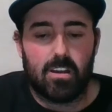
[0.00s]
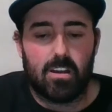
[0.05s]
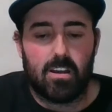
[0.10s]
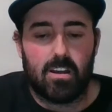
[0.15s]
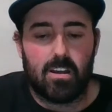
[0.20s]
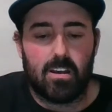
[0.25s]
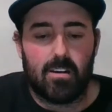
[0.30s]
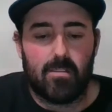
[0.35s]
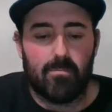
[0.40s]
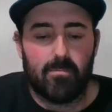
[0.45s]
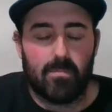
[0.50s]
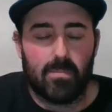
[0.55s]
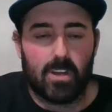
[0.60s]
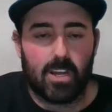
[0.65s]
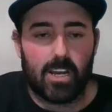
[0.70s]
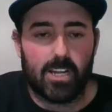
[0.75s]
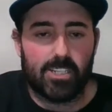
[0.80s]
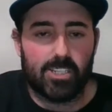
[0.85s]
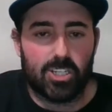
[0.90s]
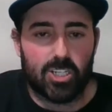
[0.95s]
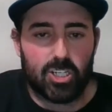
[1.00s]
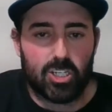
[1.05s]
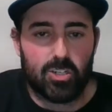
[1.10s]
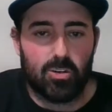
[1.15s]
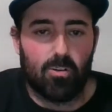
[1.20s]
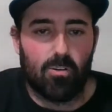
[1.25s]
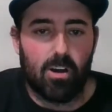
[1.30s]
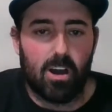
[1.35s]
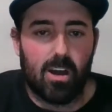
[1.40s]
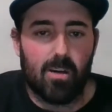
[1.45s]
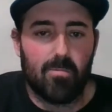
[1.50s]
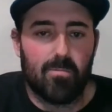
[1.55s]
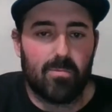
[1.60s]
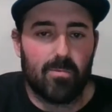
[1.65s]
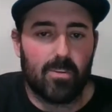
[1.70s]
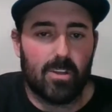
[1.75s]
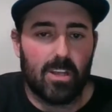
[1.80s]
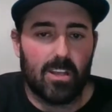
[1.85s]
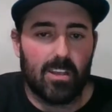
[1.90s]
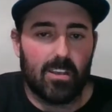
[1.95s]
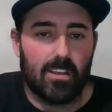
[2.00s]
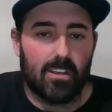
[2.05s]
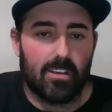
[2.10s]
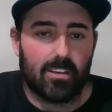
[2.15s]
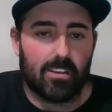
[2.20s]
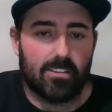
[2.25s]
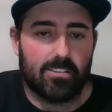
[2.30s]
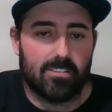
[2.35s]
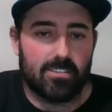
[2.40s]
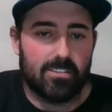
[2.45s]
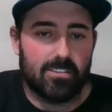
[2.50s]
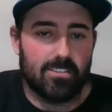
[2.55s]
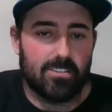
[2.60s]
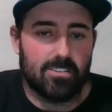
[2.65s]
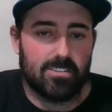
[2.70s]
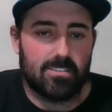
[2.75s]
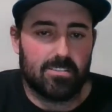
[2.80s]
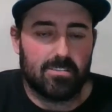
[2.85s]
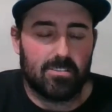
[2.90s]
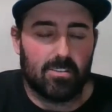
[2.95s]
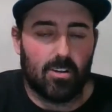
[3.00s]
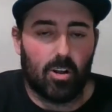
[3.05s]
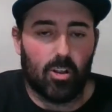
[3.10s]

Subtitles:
I just show up because he's